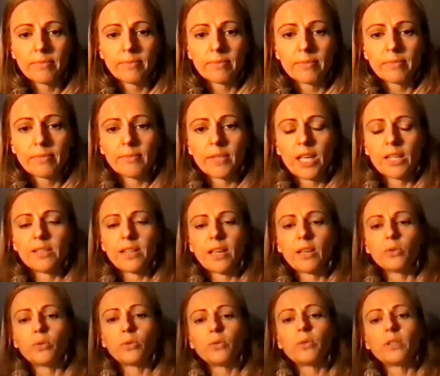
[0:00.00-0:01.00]
And take all
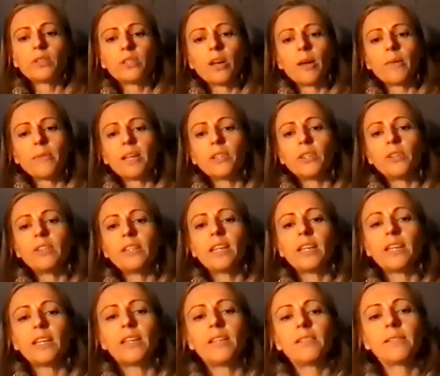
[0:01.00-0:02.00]
the time that you
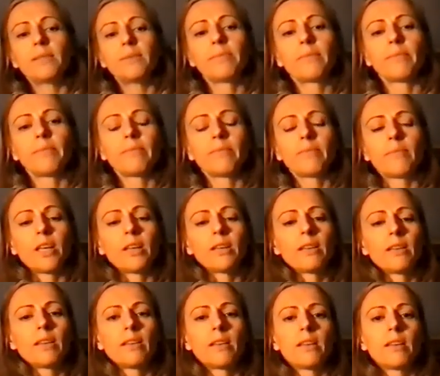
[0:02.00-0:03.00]
need.
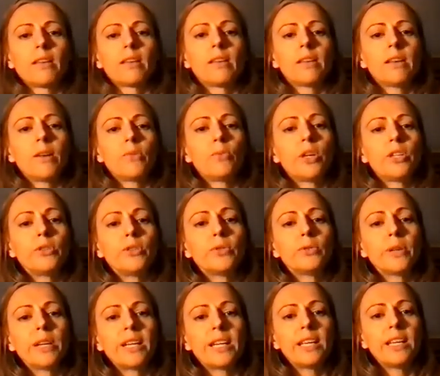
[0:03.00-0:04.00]
And when you're
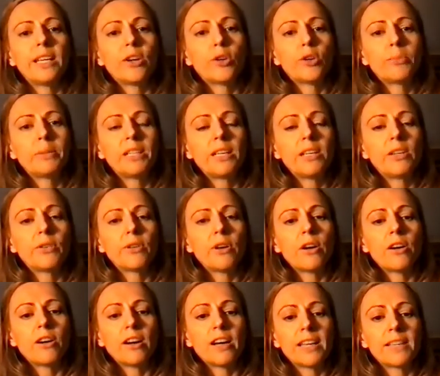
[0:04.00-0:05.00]
ready, opening your
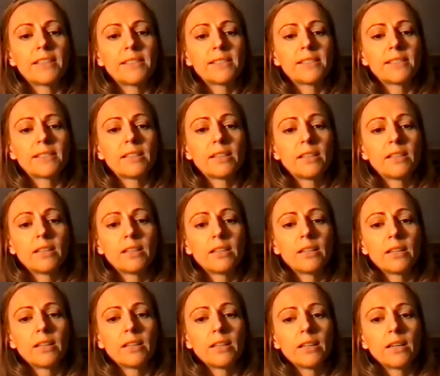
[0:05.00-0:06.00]
eyes
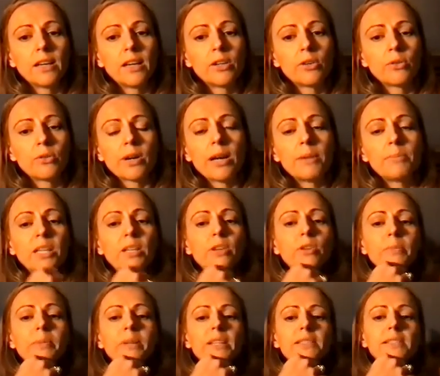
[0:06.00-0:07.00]
and grabbing
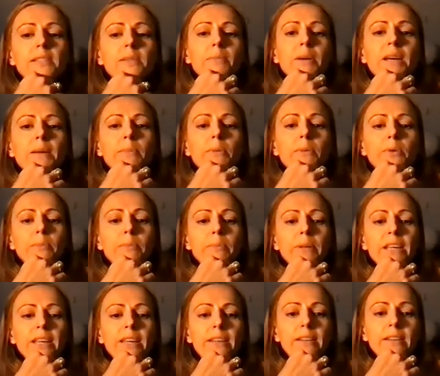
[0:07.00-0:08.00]
your piece of paper and
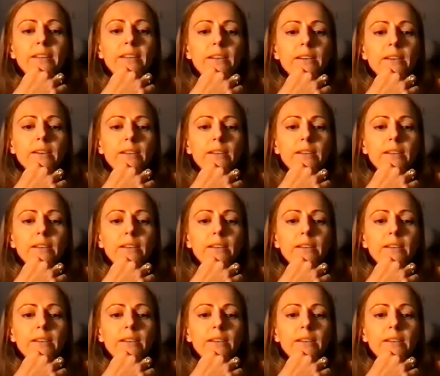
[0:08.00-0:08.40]
pen,